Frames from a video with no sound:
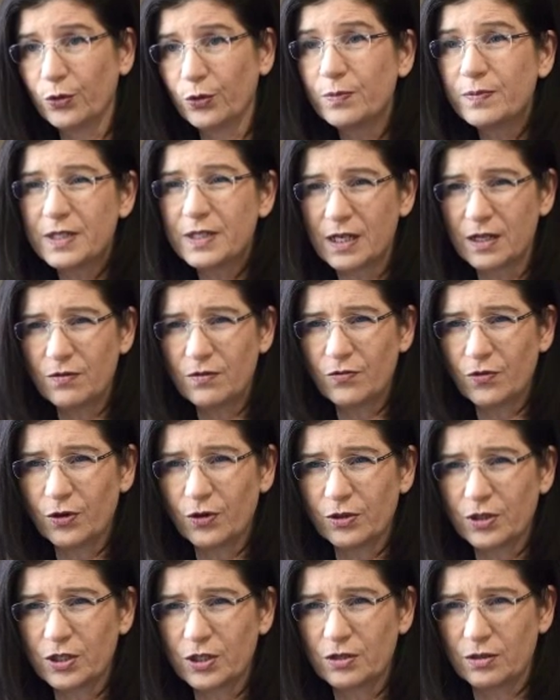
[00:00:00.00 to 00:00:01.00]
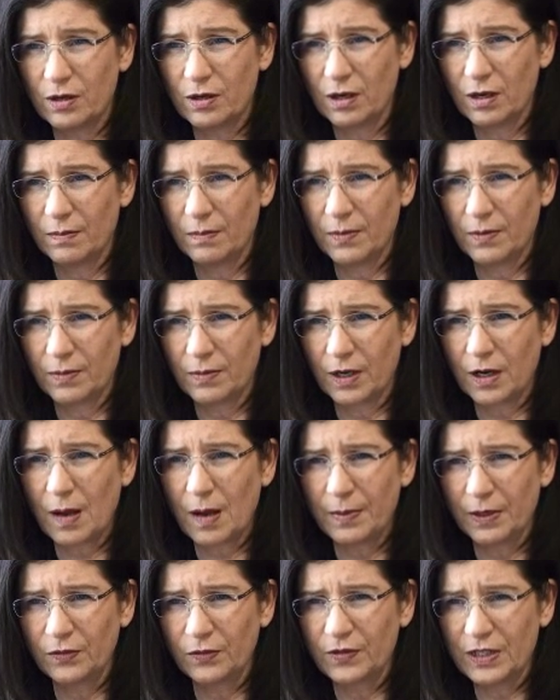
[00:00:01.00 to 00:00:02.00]
group did for a
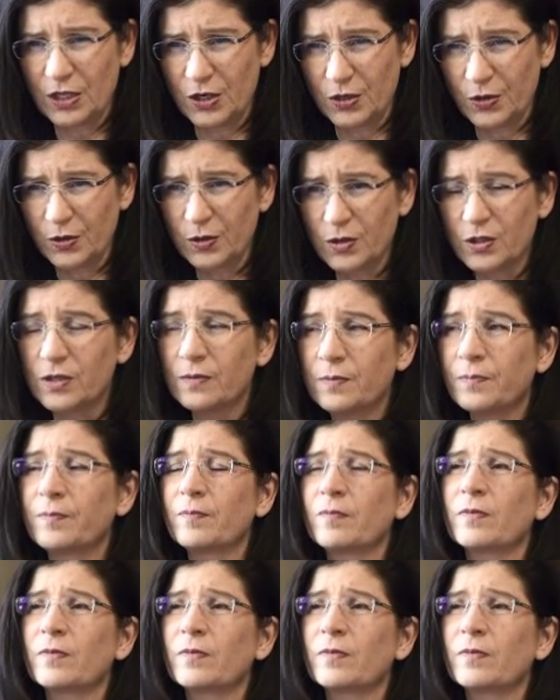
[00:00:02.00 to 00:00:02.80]
couple of years.